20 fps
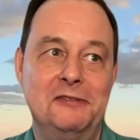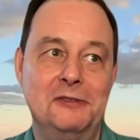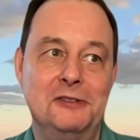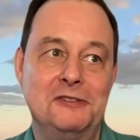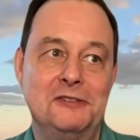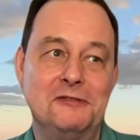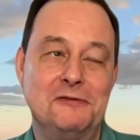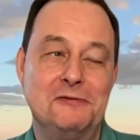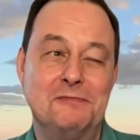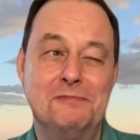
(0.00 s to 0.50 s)

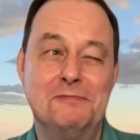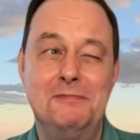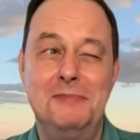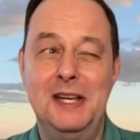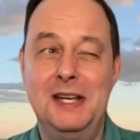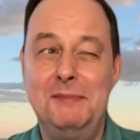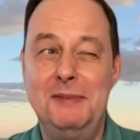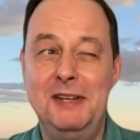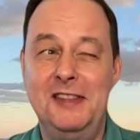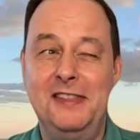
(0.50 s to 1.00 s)
which
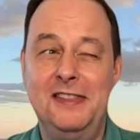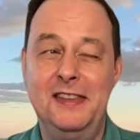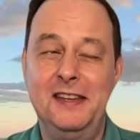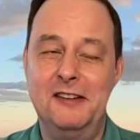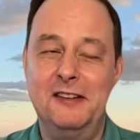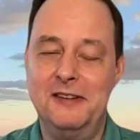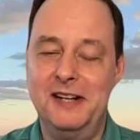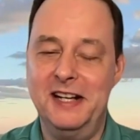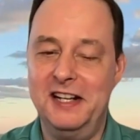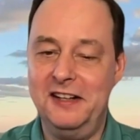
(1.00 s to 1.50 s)
maybe
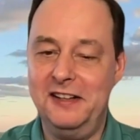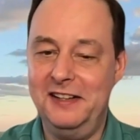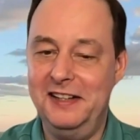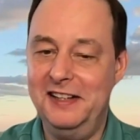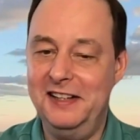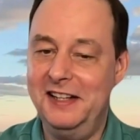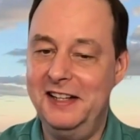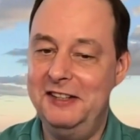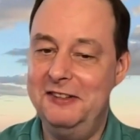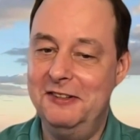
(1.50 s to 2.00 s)
theoretically
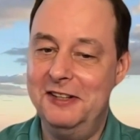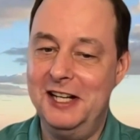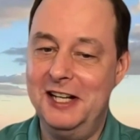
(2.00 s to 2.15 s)
let you